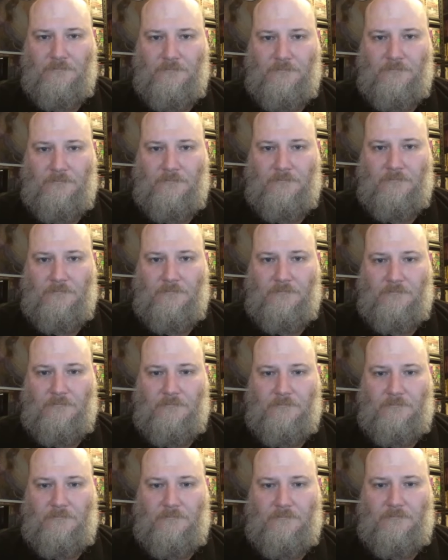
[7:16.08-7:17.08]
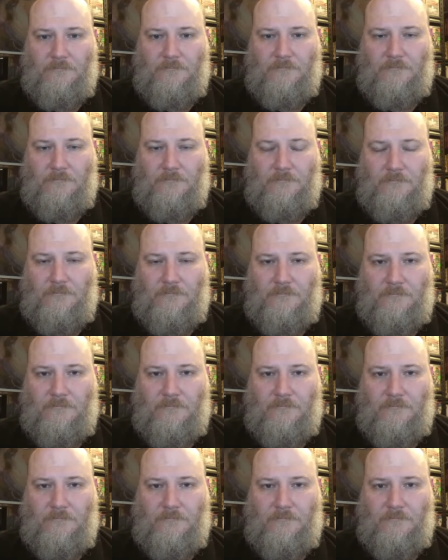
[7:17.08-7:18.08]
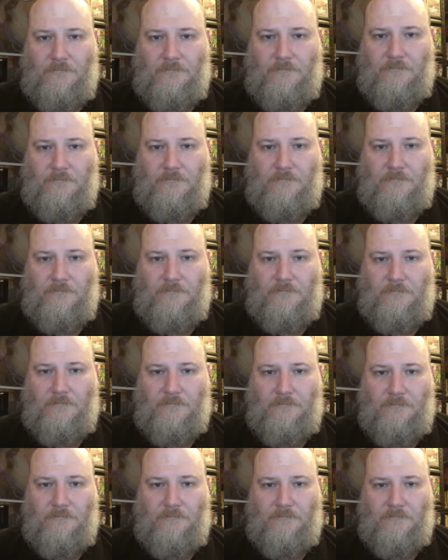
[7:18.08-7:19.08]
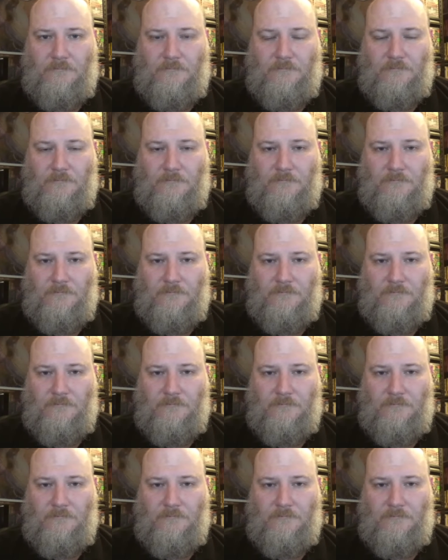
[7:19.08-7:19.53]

(silent)